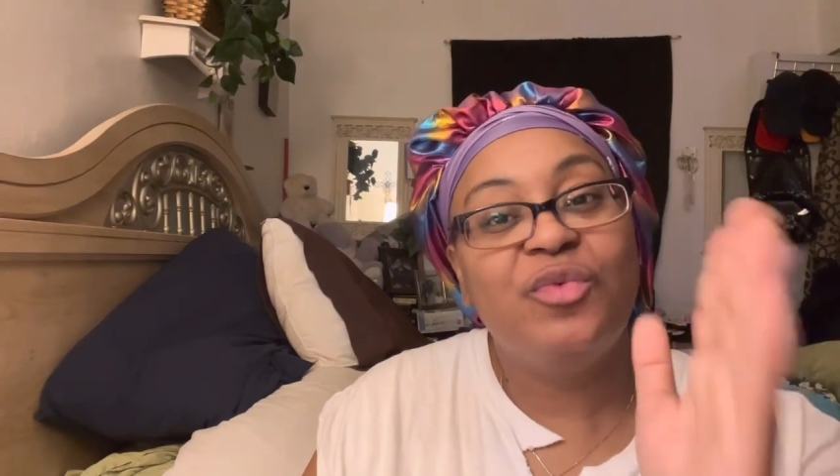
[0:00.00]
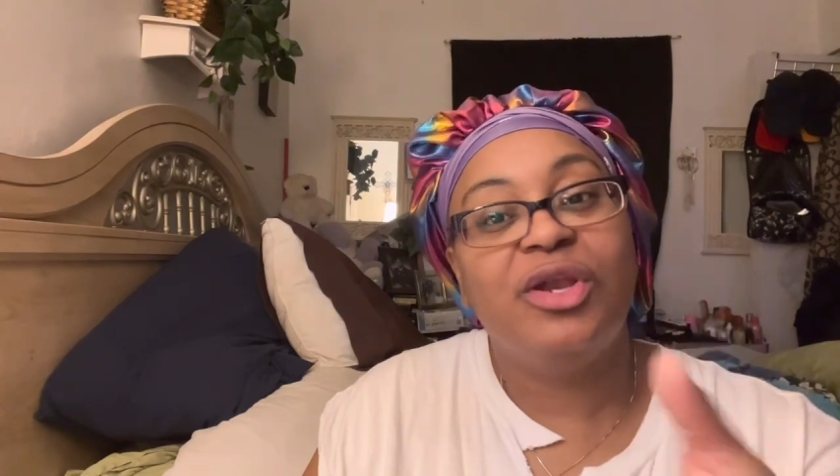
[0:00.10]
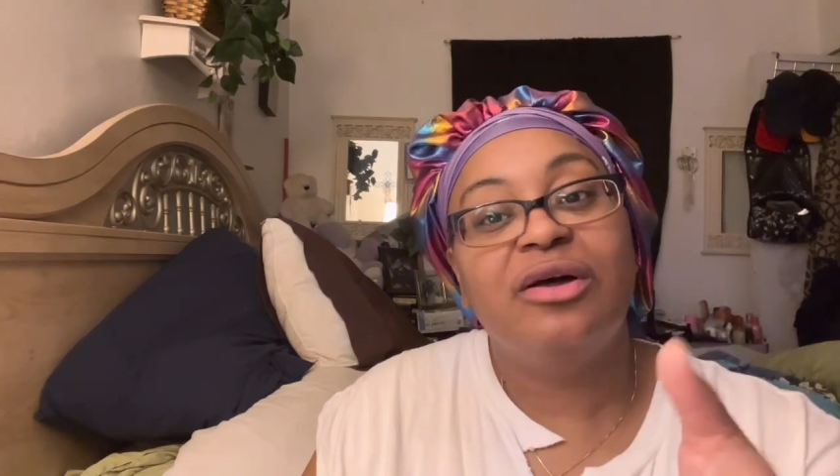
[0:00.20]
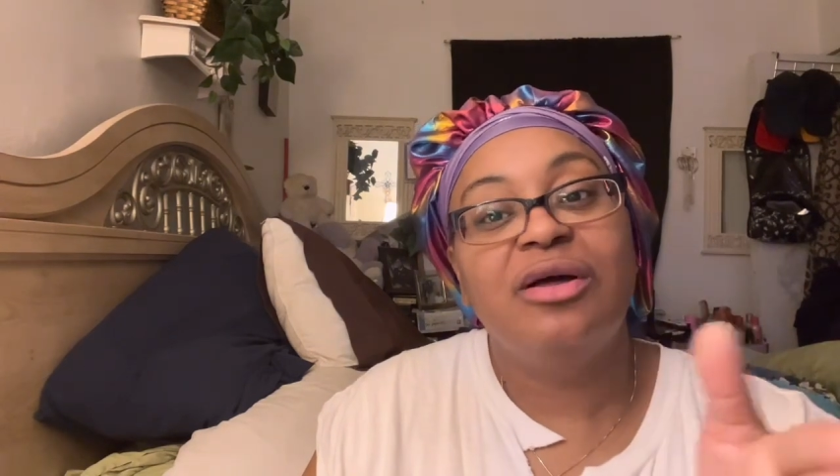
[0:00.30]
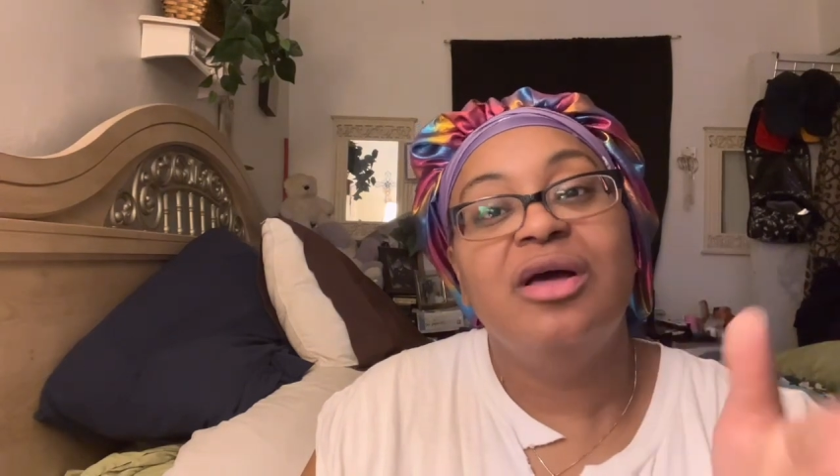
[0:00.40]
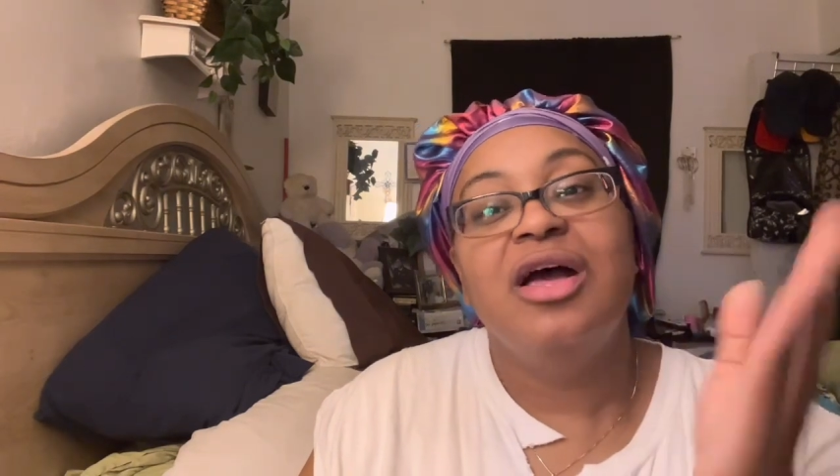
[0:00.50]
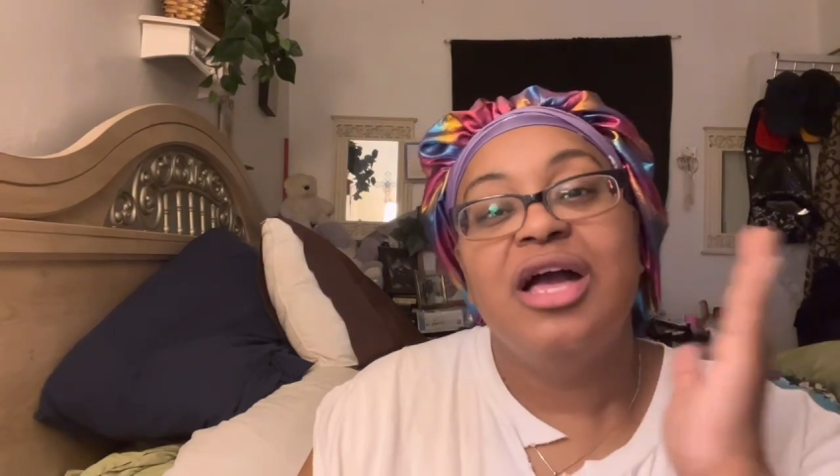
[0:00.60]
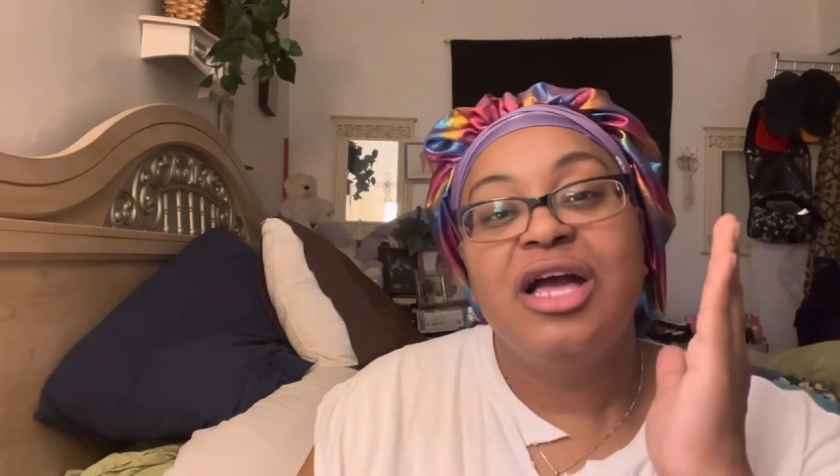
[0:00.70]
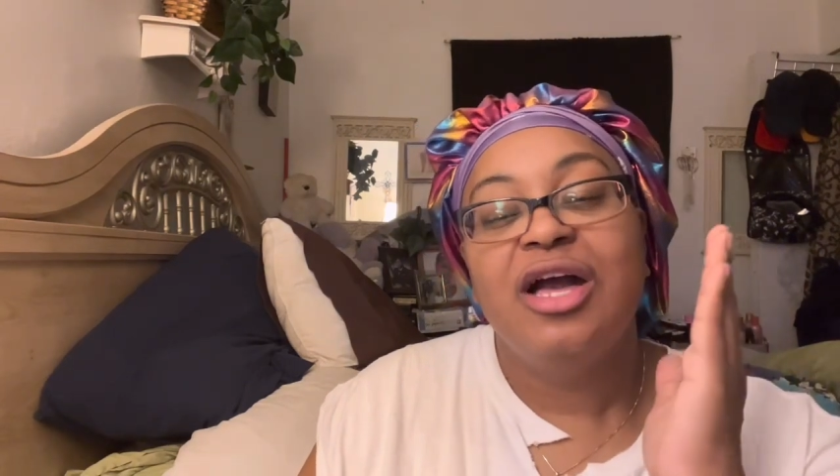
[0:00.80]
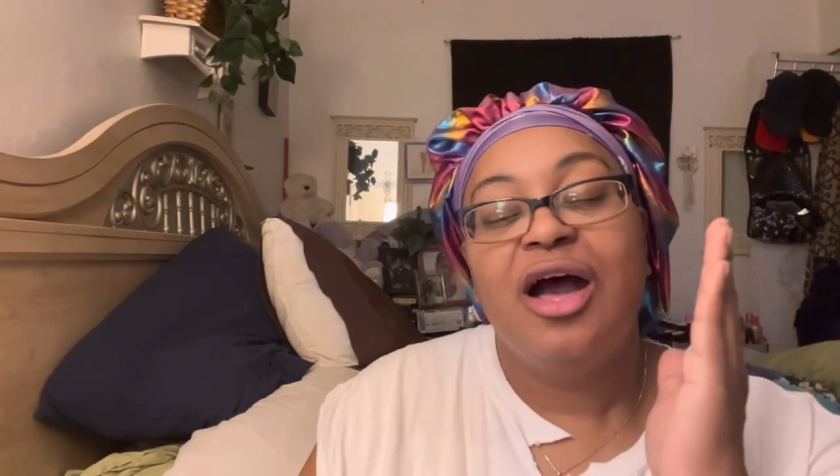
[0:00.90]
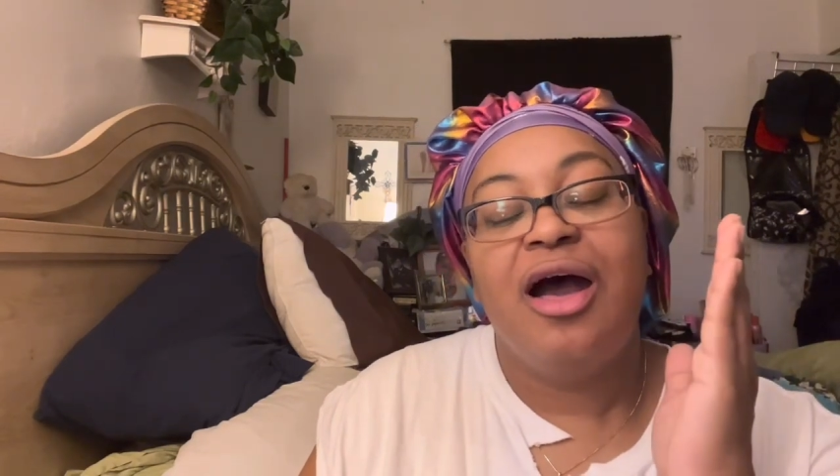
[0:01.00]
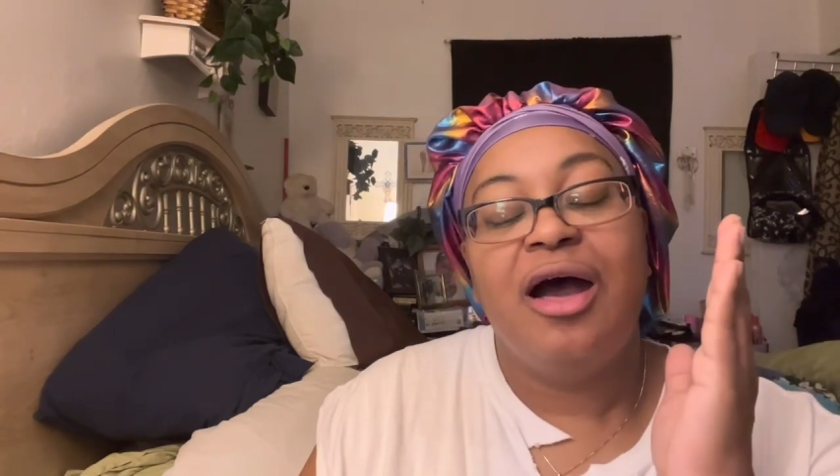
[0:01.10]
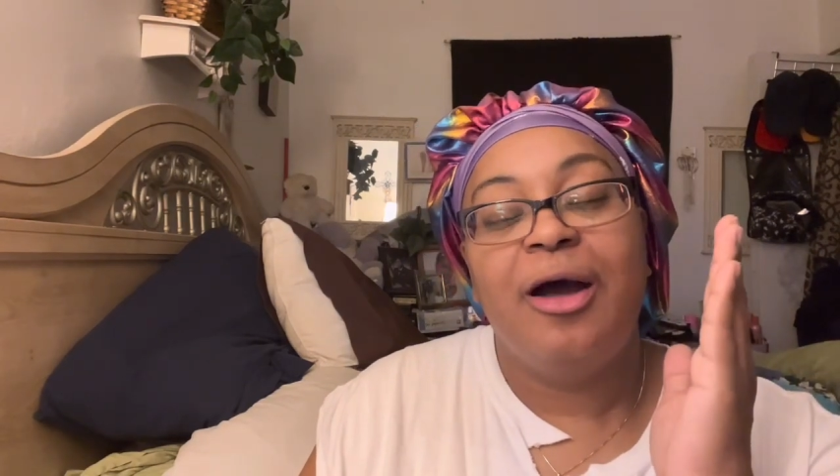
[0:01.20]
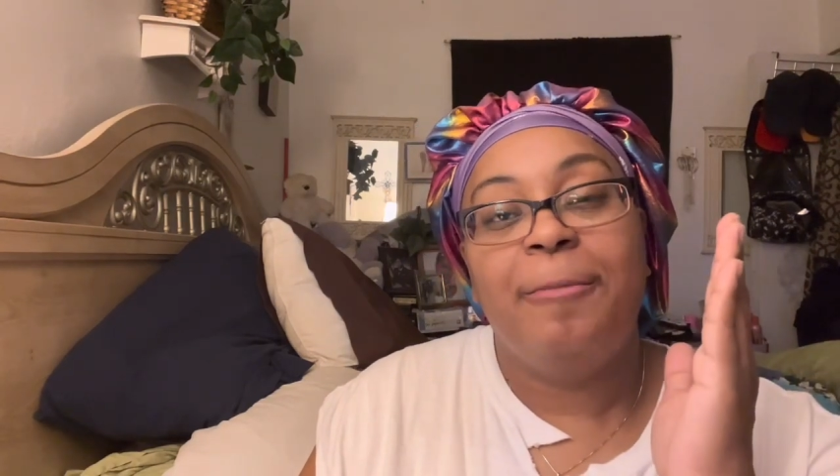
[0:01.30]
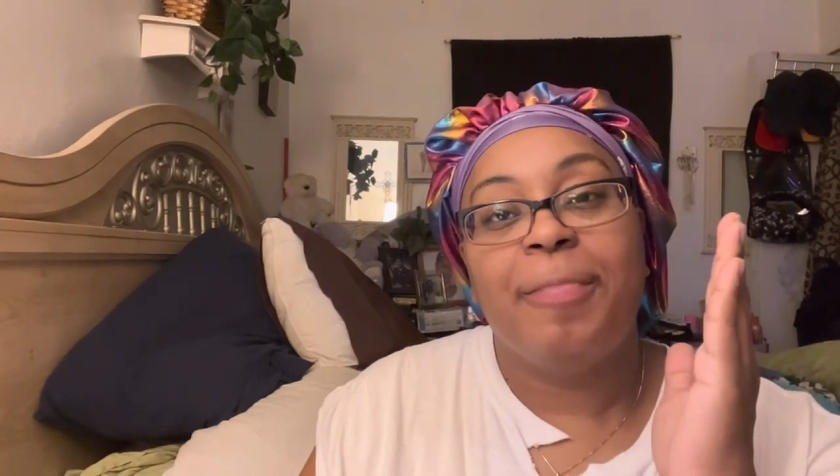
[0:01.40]
want to
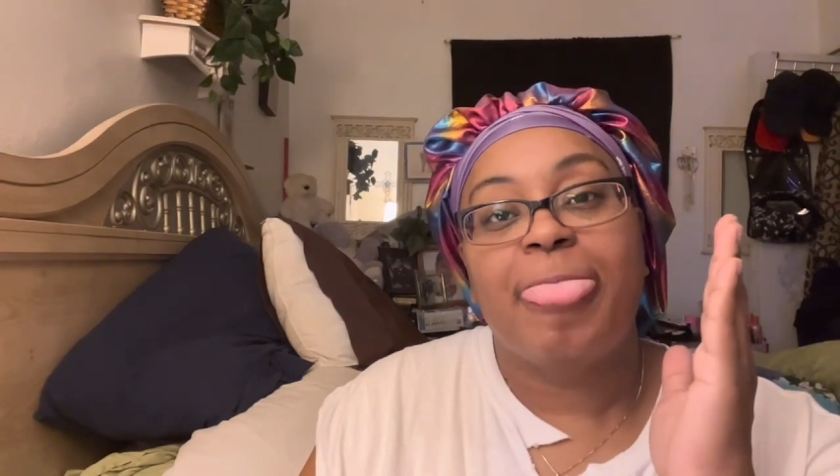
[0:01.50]
uh,